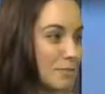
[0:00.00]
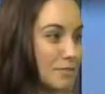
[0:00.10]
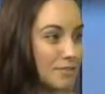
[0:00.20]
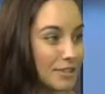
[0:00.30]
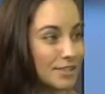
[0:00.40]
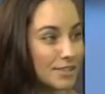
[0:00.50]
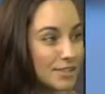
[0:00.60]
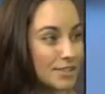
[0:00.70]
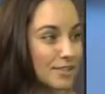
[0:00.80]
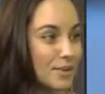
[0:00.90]
of years.
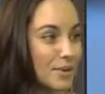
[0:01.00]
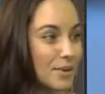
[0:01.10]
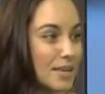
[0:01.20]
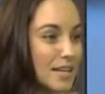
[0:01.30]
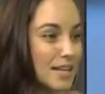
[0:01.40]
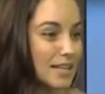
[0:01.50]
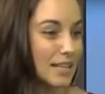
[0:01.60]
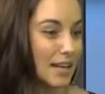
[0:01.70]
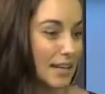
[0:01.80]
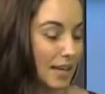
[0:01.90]
And so
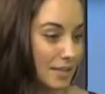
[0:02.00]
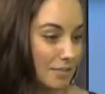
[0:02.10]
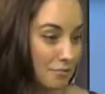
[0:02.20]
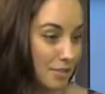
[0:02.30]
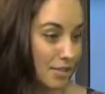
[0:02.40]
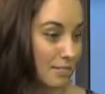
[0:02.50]
I had the freedom